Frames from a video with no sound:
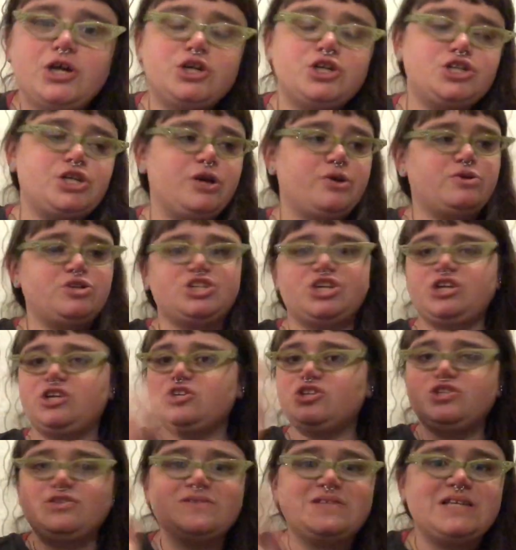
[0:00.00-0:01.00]
choke
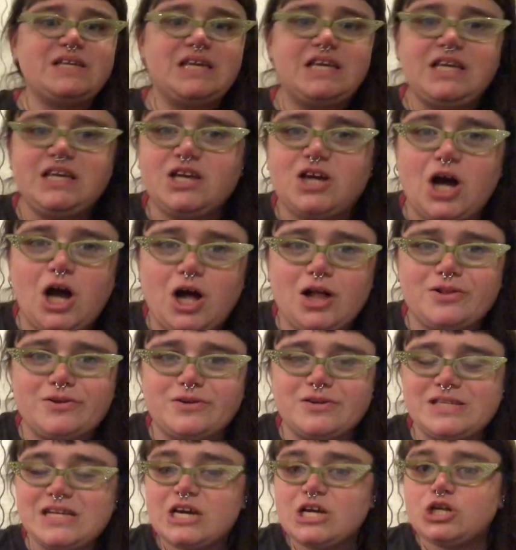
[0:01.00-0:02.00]
chains, using
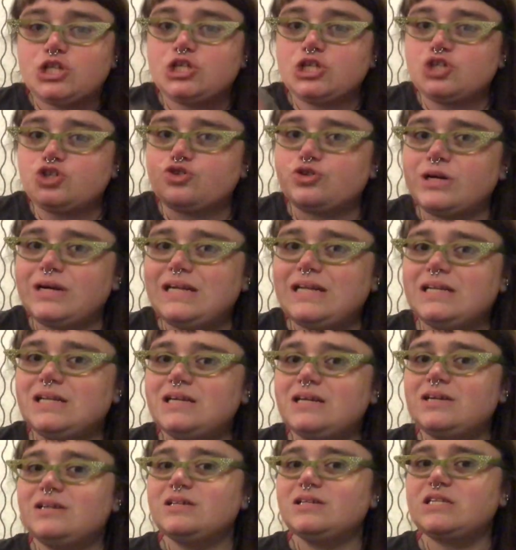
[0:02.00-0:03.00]
e-collars to
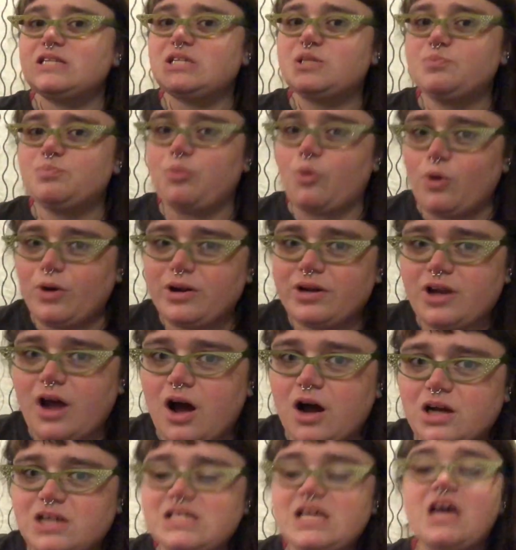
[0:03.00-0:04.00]
train sport
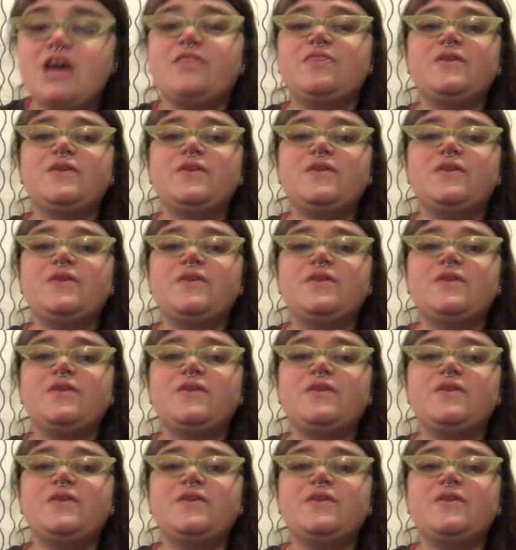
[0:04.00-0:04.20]
dogs.